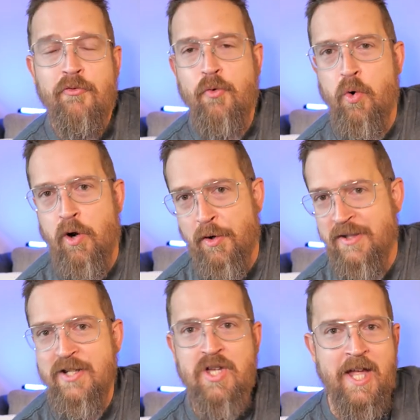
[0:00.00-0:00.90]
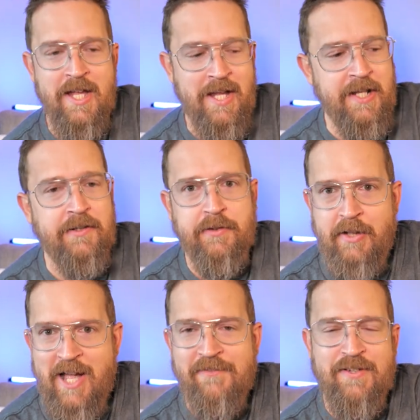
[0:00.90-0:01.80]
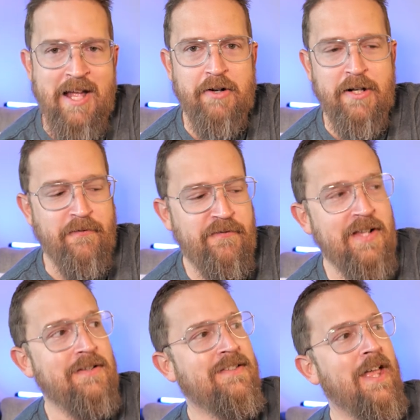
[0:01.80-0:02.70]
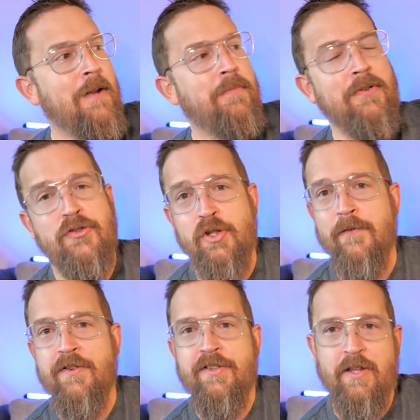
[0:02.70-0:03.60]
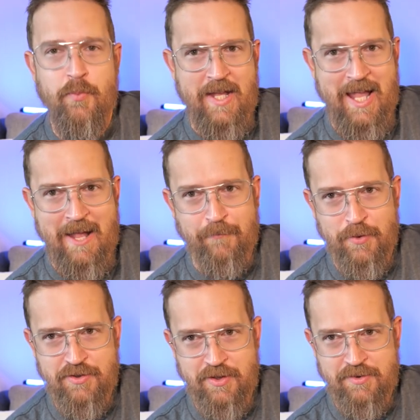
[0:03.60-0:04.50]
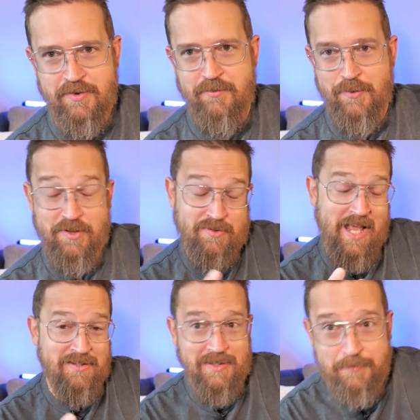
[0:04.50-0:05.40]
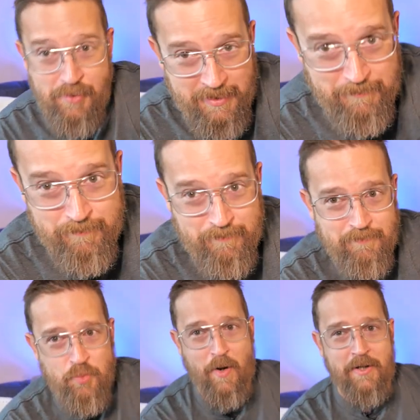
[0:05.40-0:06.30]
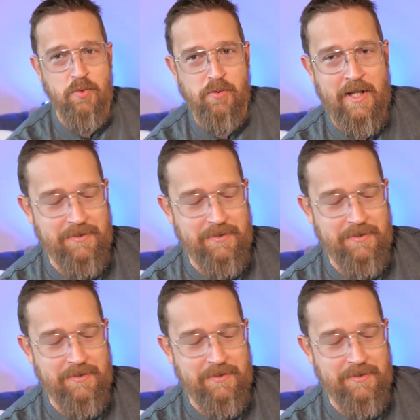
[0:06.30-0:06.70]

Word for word: for our DJ and live sound and event setups and service that we have, which is which is actually really quite cool.